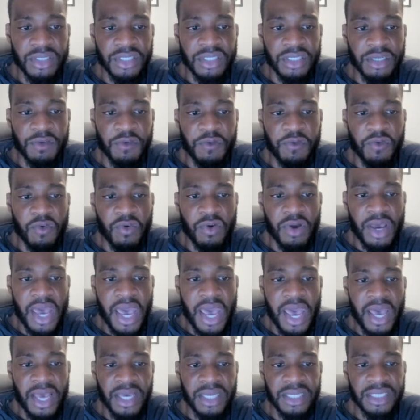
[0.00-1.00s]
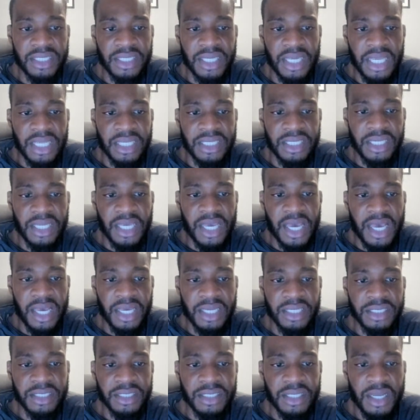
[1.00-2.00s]
This is 4x e to the
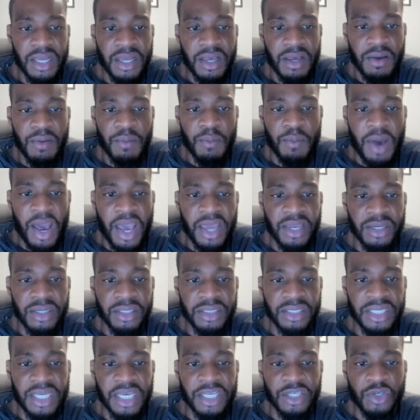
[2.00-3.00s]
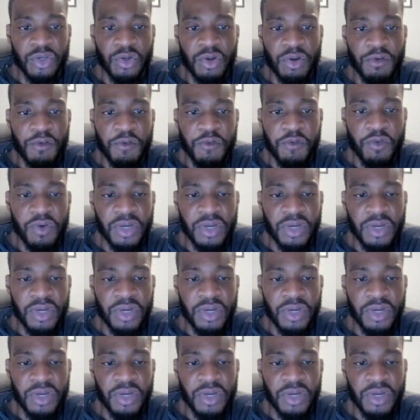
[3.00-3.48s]
x minus the integral of